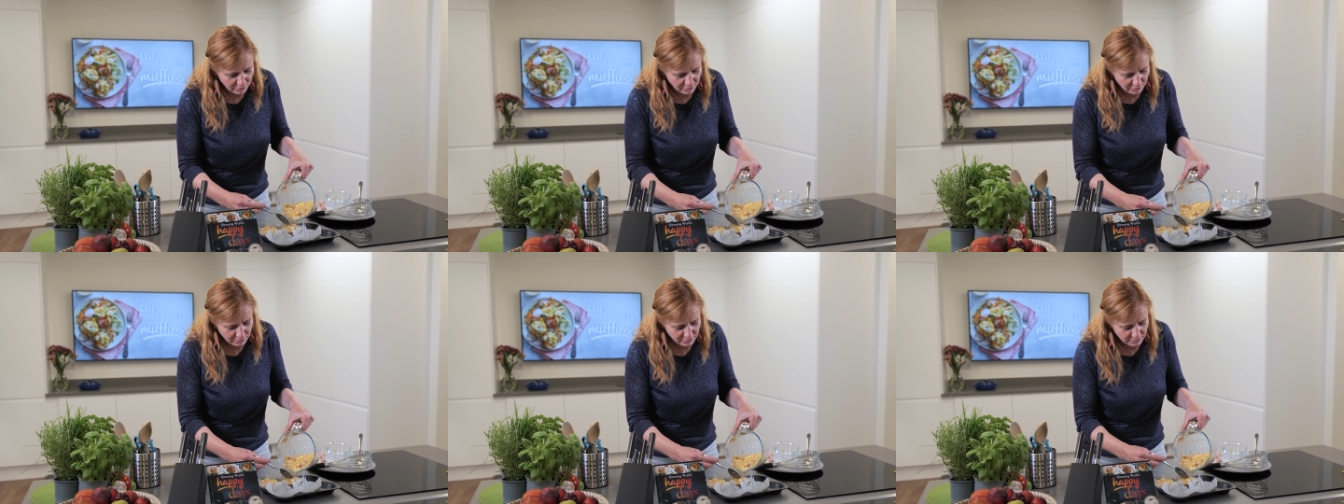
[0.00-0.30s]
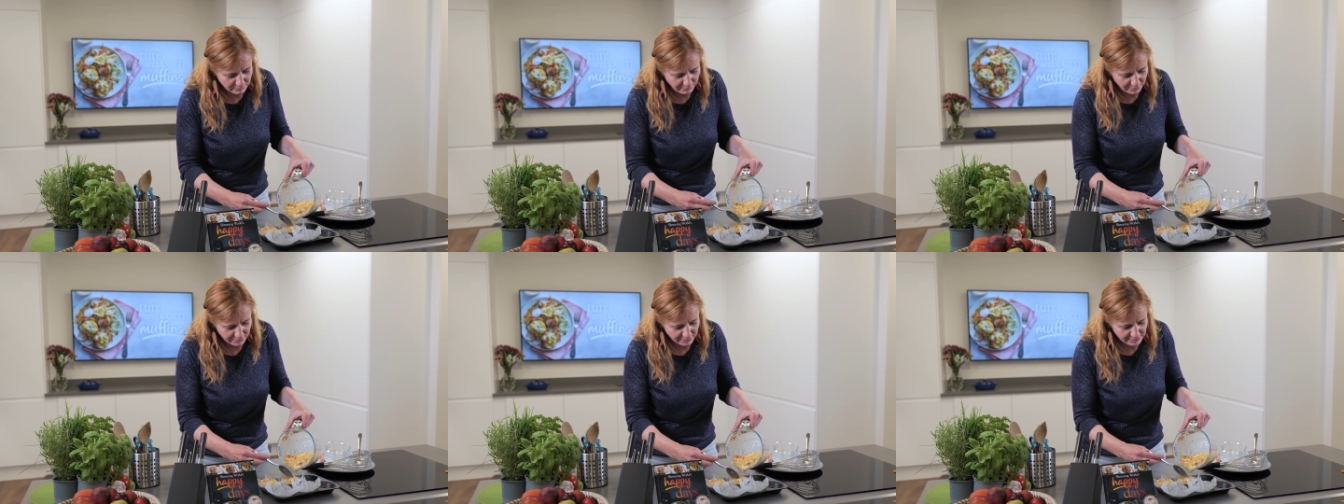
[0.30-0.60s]
could
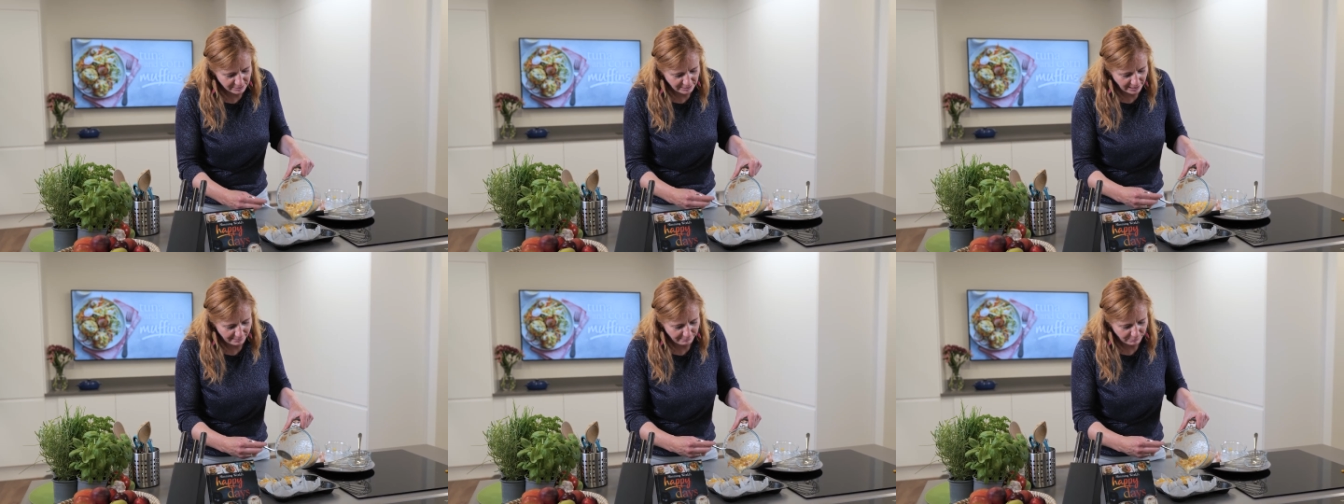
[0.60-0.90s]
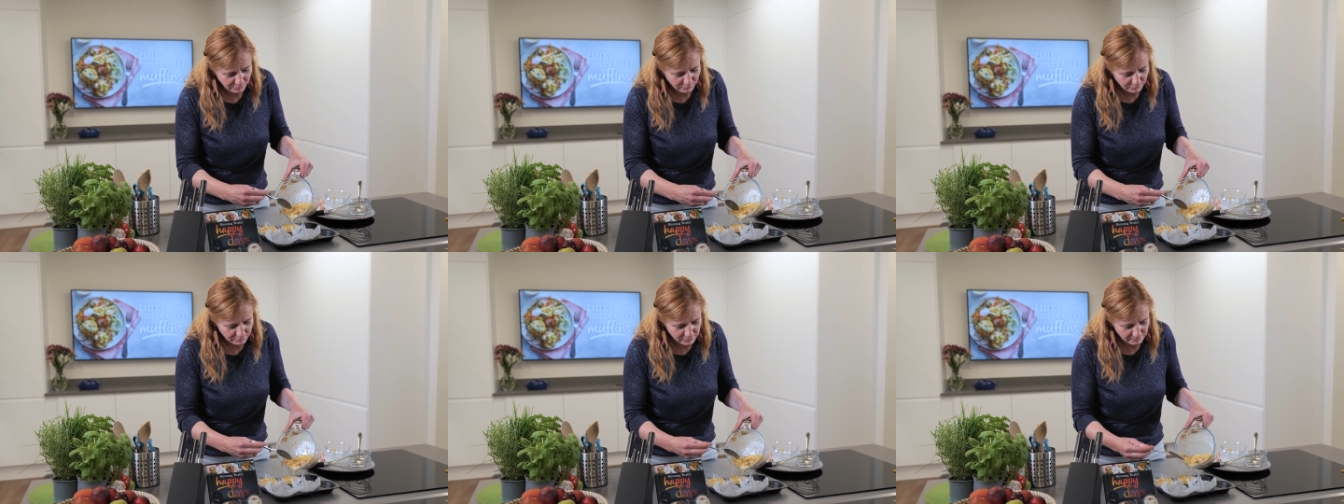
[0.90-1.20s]
use smoked
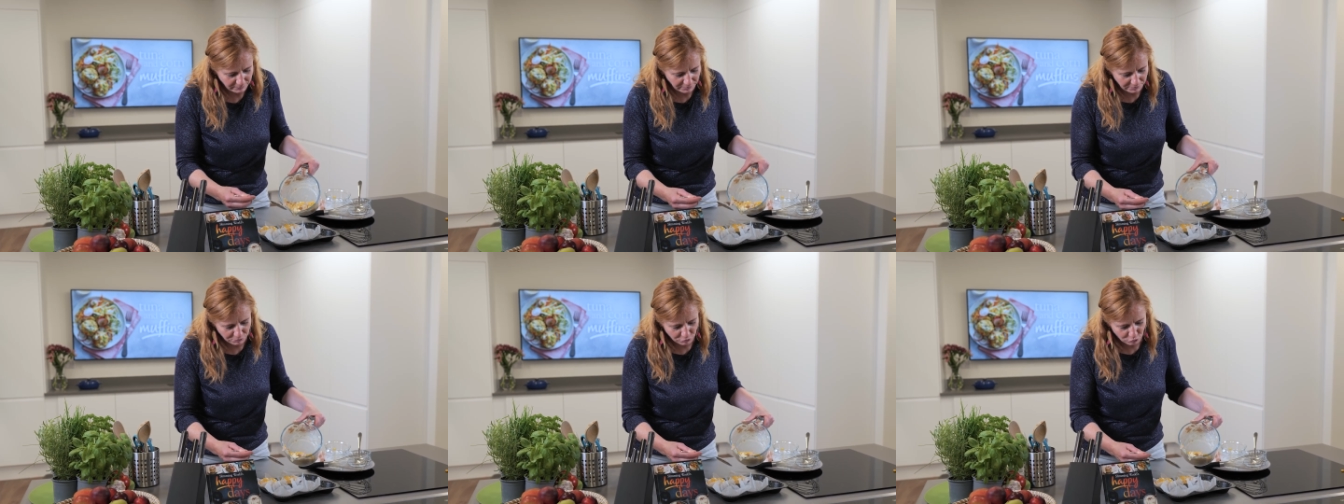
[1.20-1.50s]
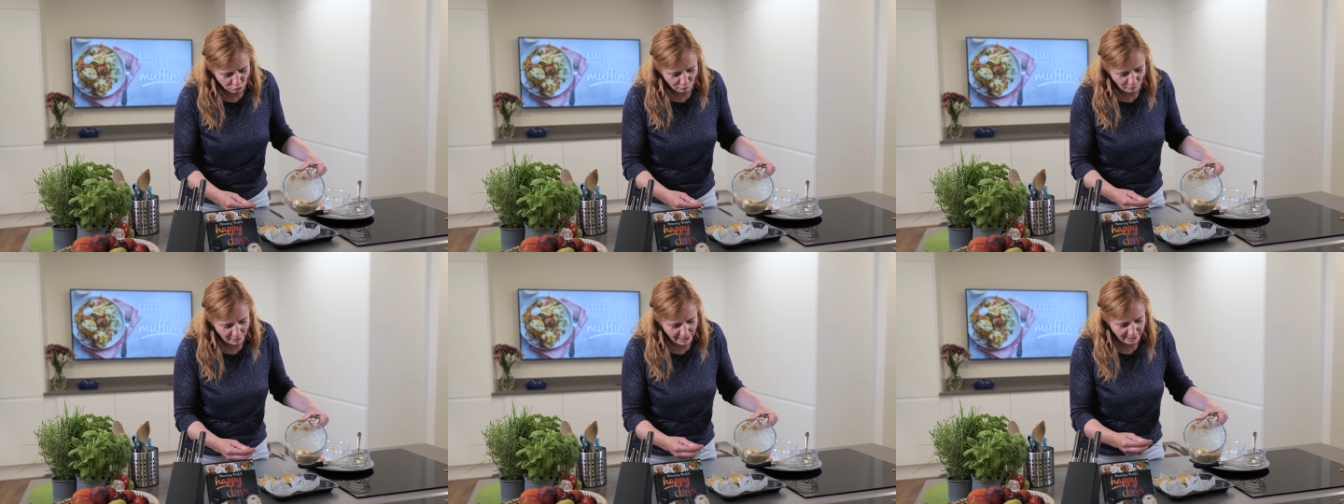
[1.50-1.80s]
salmon or
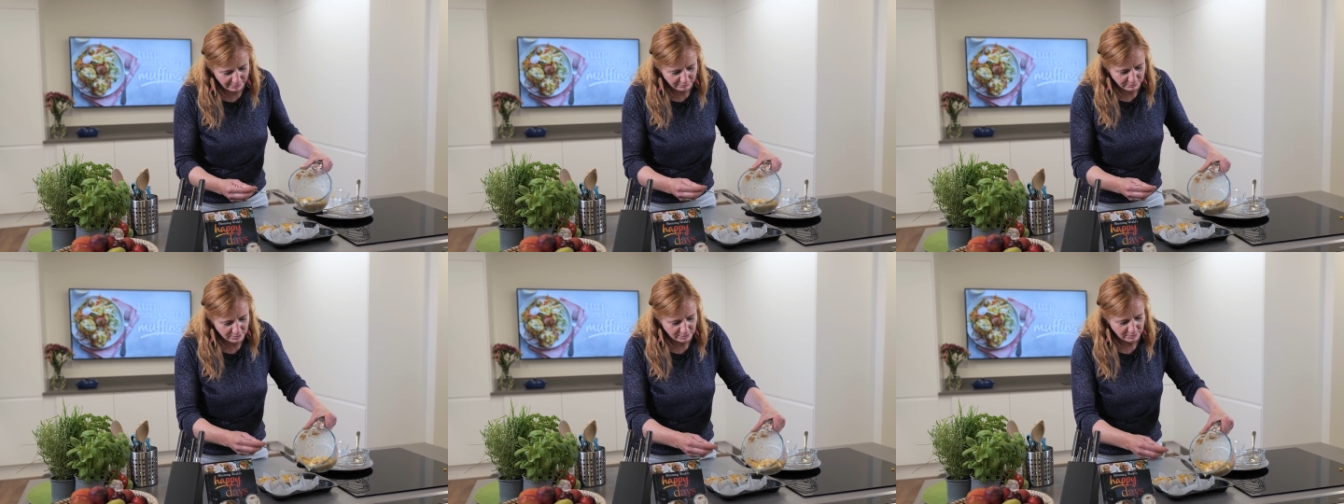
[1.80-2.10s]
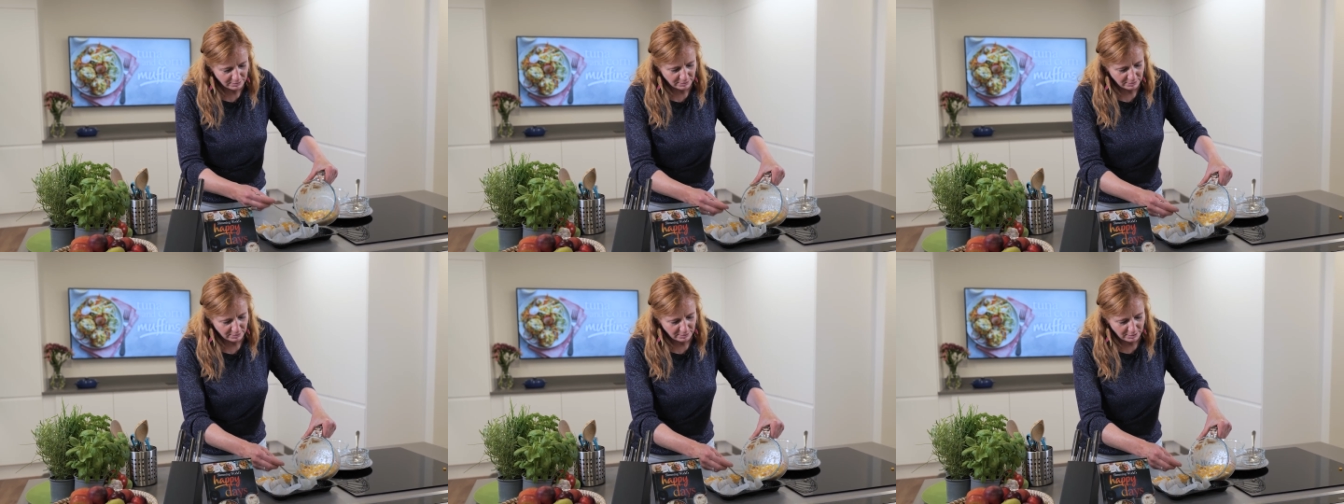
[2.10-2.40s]
smoked trout
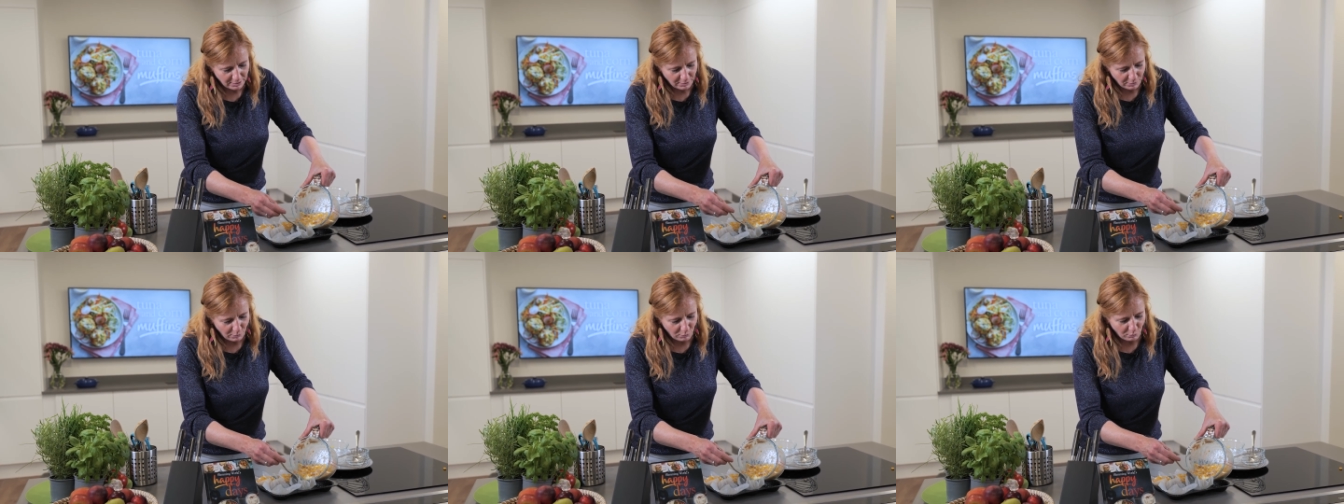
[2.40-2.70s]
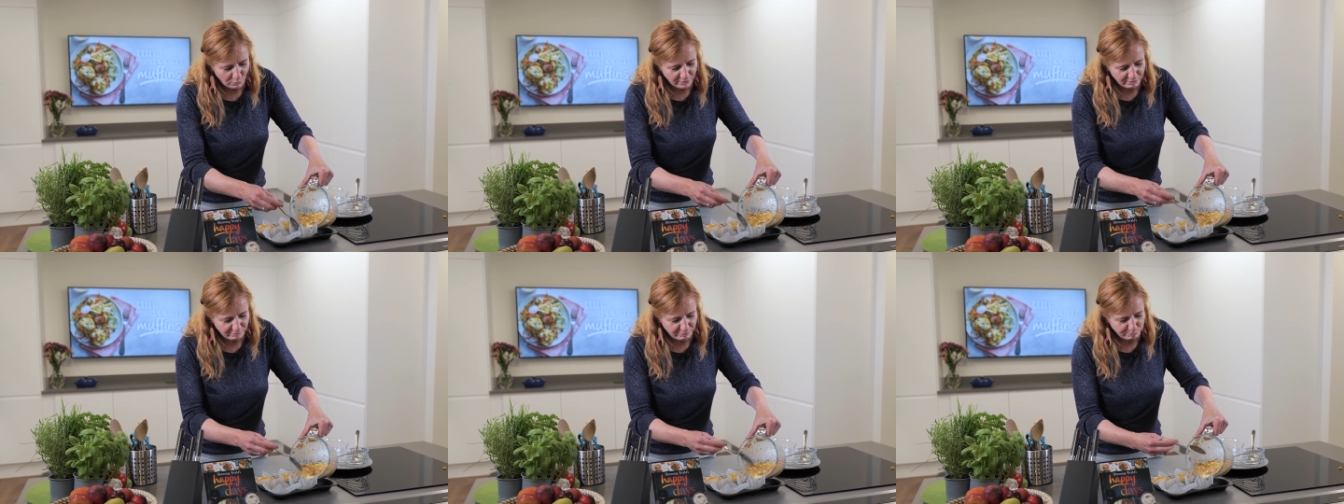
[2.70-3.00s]

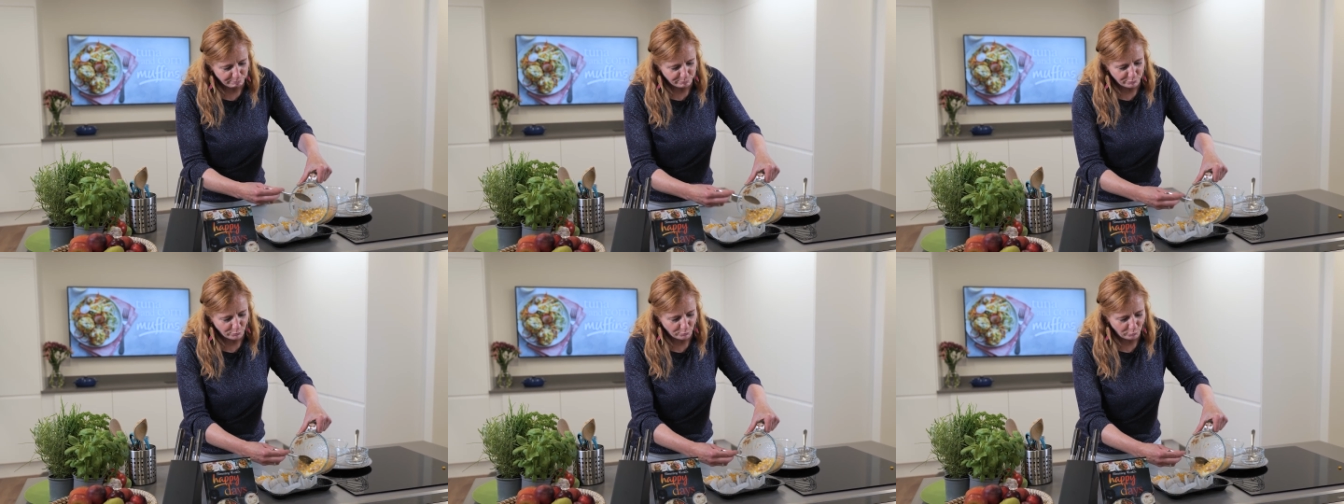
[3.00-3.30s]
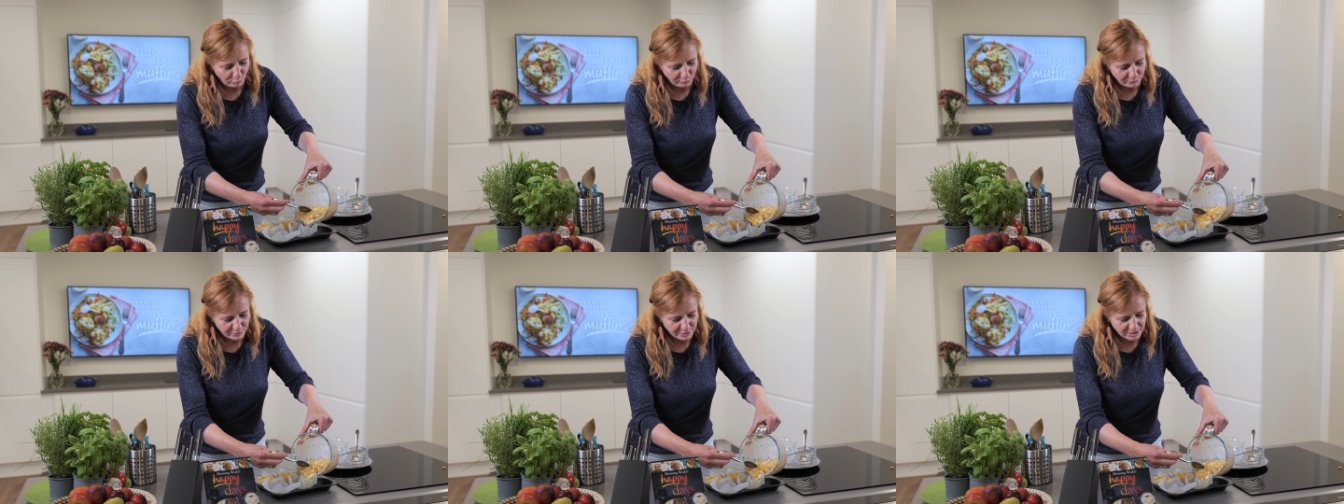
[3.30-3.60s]
or even
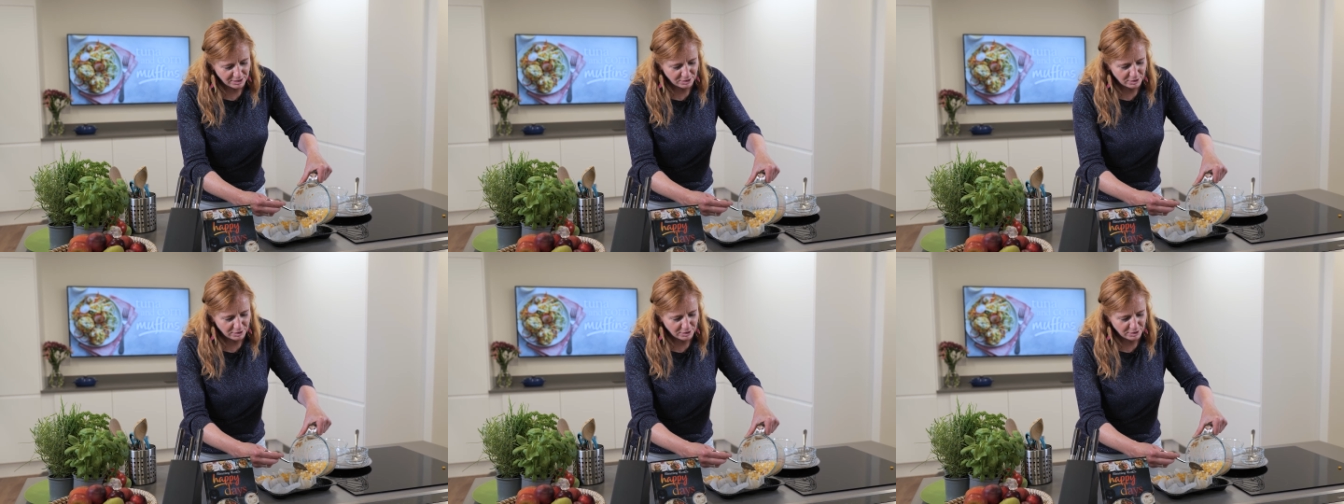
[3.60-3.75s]
prawns.